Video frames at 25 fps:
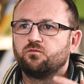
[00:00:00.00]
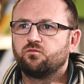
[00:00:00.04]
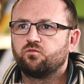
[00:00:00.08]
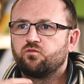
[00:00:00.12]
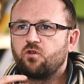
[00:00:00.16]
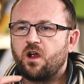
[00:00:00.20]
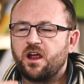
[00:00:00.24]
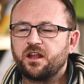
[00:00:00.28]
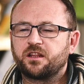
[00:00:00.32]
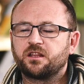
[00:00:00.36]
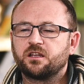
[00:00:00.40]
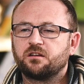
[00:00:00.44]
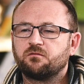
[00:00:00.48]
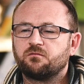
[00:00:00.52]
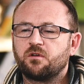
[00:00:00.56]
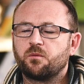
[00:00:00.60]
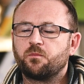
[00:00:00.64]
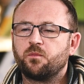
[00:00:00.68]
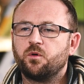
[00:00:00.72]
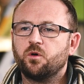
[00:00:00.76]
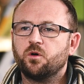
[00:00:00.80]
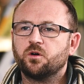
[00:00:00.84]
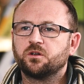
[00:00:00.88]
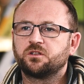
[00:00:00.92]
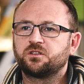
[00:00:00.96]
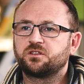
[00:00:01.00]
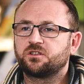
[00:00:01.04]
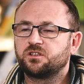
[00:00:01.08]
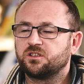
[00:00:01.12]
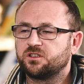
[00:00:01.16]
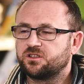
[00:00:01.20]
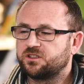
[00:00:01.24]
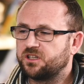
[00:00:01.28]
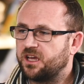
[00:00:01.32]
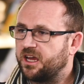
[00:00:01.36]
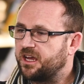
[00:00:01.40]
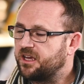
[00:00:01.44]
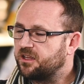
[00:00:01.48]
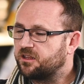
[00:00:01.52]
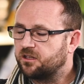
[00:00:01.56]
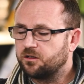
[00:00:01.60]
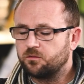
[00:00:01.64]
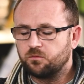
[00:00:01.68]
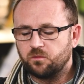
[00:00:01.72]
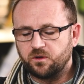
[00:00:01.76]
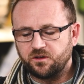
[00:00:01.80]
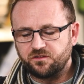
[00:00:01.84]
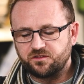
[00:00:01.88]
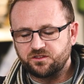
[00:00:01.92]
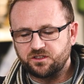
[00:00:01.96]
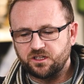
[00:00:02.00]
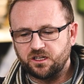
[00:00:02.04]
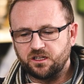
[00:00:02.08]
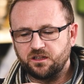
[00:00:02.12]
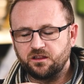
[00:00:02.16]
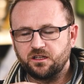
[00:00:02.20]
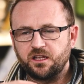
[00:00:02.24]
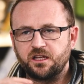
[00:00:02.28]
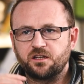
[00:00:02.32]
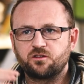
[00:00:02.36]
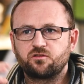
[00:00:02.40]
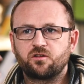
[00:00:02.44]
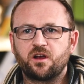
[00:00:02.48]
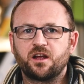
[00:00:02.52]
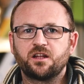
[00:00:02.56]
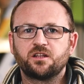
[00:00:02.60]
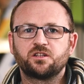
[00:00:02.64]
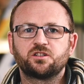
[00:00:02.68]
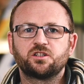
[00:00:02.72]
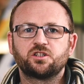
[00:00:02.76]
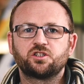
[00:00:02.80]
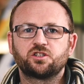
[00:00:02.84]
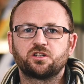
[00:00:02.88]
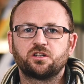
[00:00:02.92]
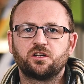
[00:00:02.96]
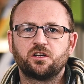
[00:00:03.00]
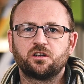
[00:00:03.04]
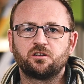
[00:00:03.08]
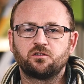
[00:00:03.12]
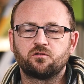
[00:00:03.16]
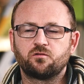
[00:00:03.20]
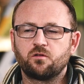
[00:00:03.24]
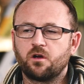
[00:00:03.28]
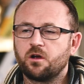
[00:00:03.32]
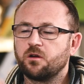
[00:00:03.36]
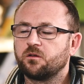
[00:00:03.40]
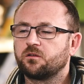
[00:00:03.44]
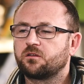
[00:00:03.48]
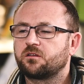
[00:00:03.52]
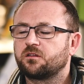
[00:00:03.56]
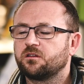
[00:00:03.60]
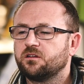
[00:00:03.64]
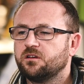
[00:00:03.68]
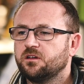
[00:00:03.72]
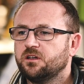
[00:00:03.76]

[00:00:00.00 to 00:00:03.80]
write in reports to say that we've seen their transition and growth.